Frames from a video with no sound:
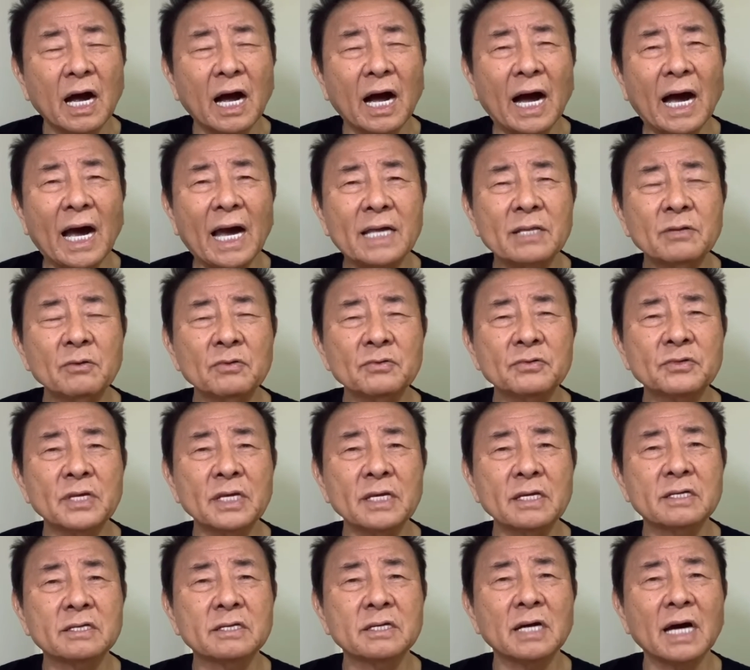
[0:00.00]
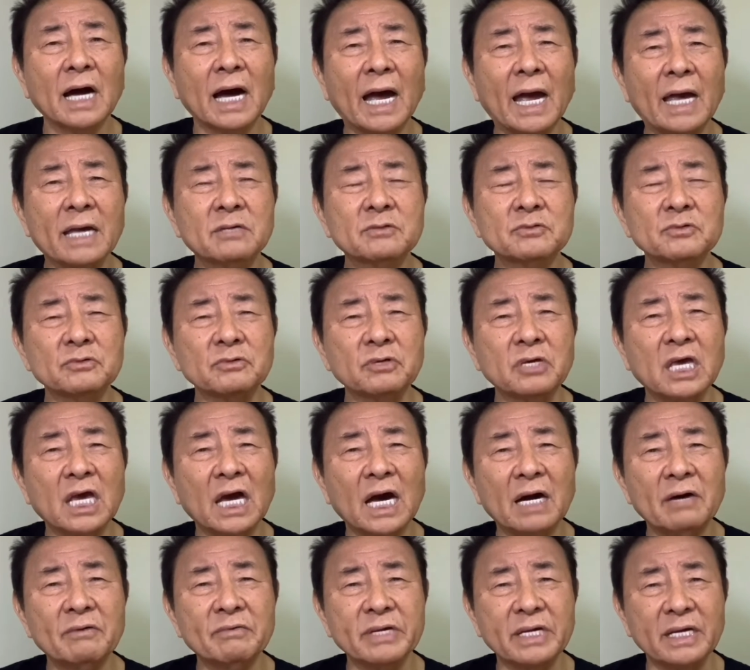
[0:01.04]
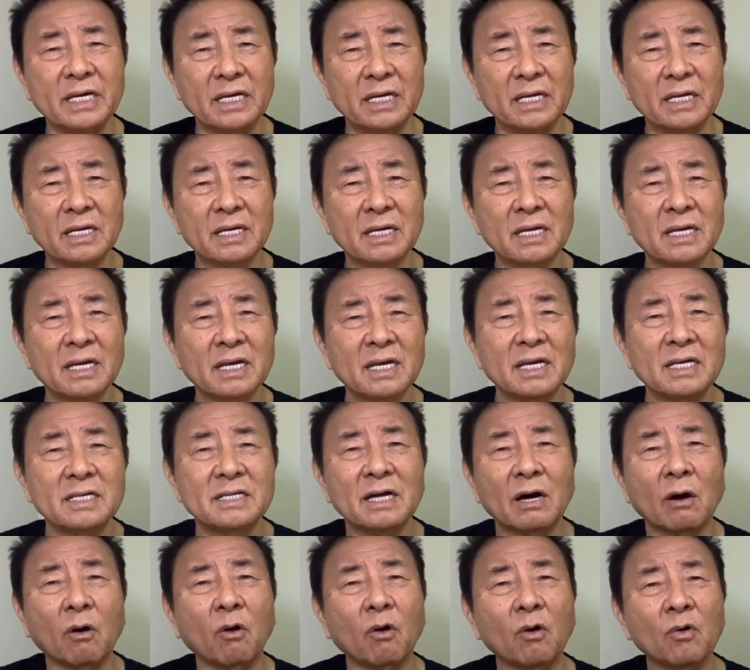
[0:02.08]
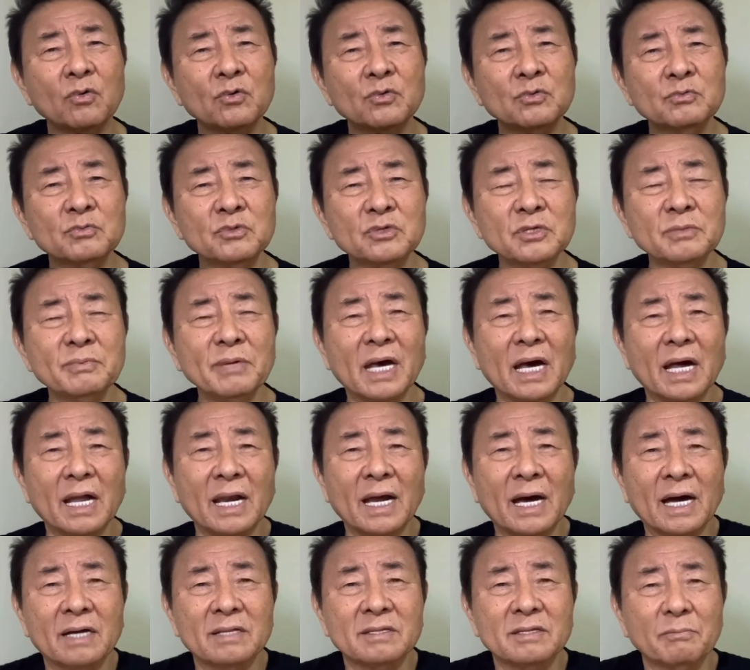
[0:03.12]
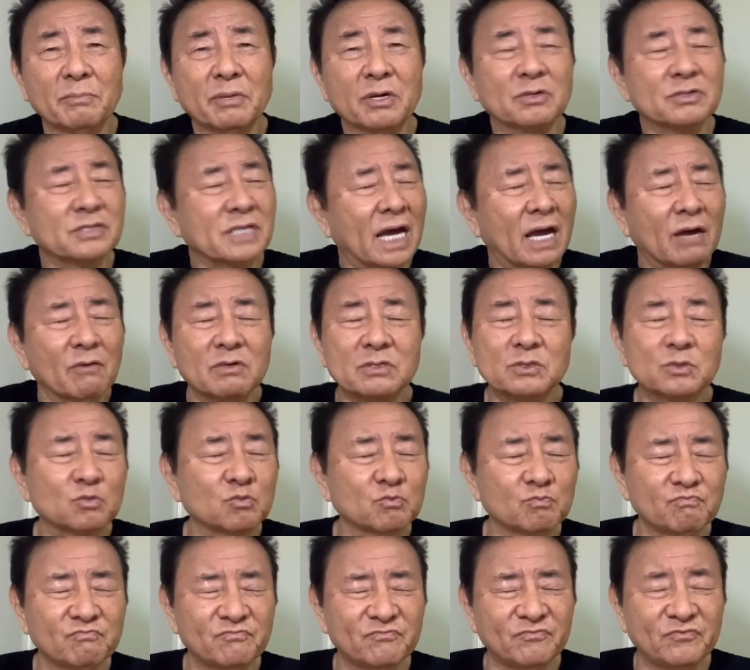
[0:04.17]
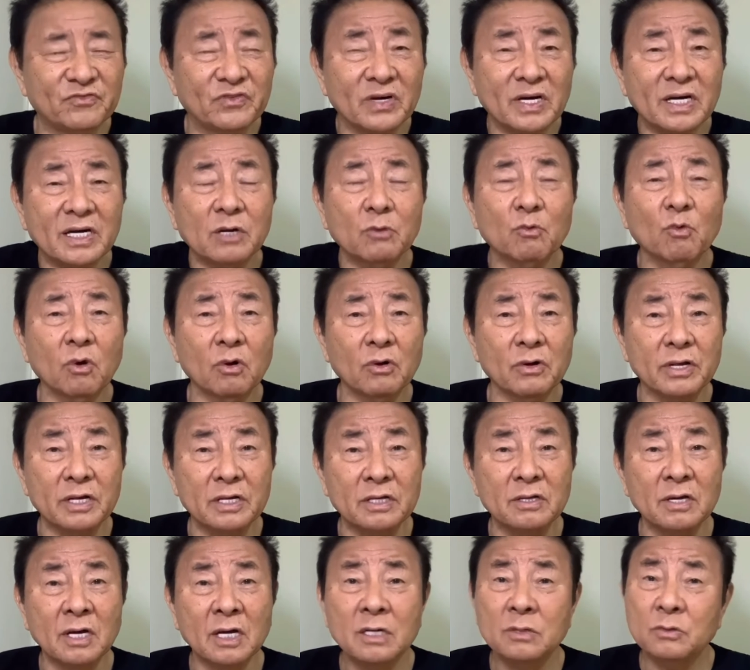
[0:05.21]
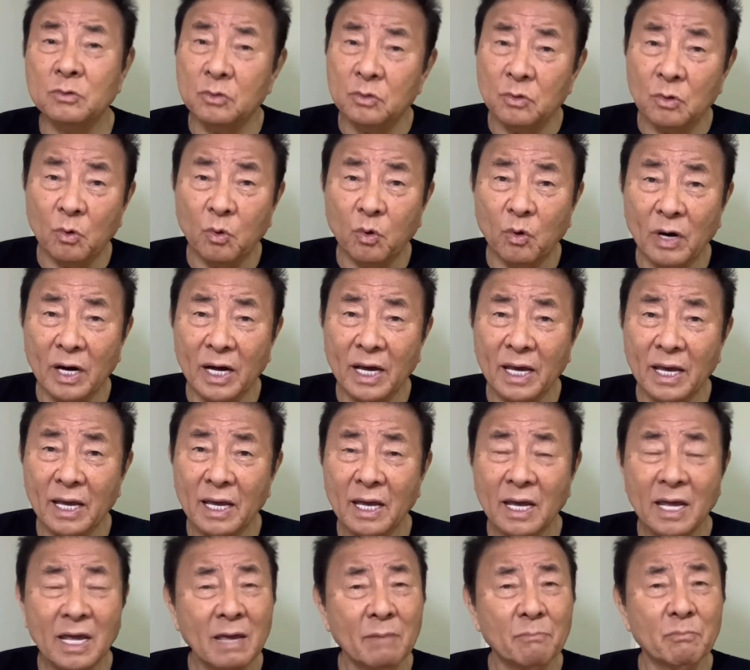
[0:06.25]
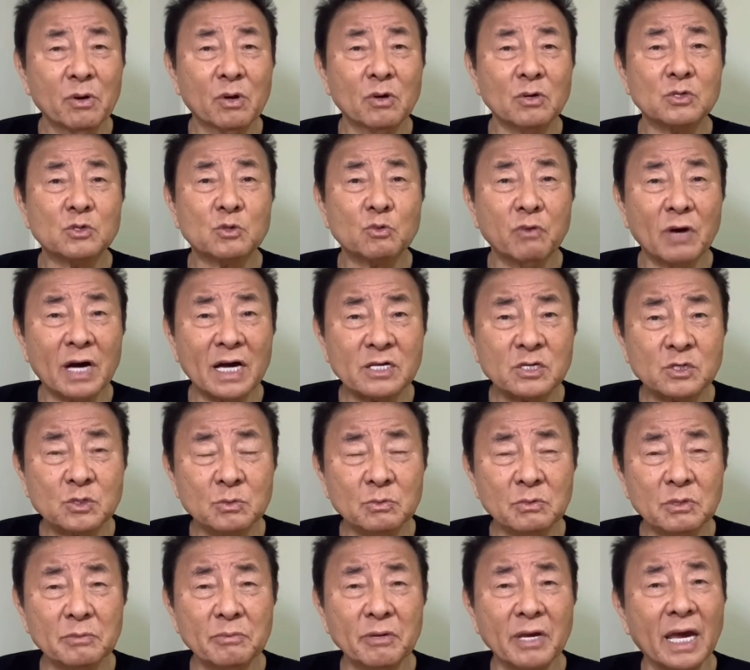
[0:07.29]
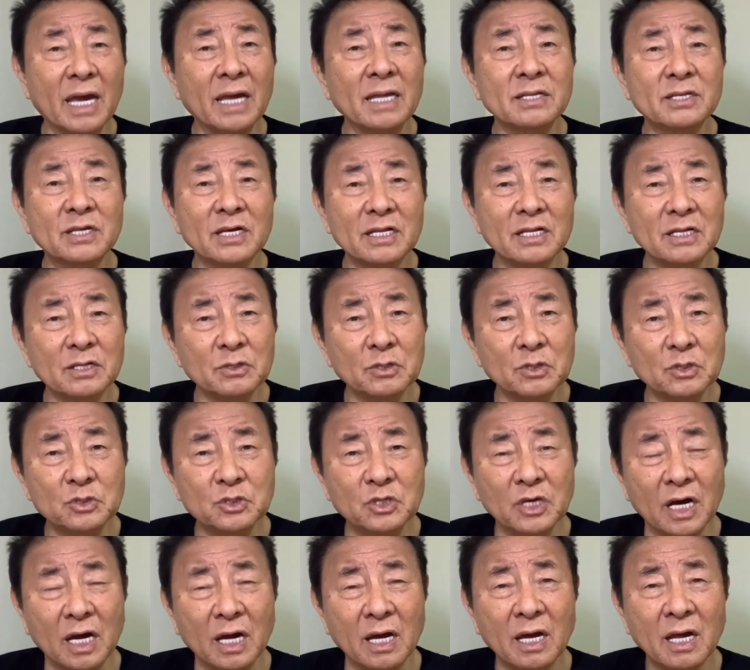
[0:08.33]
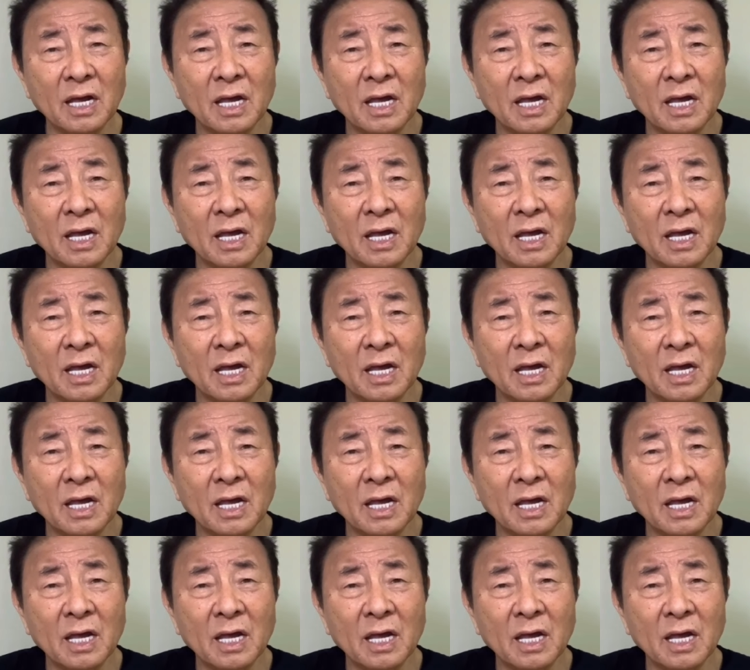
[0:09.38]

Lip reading: I don't think I could carry the whole movie around because I was very worried. Do you know why? Because first movie, Enter the Ninja,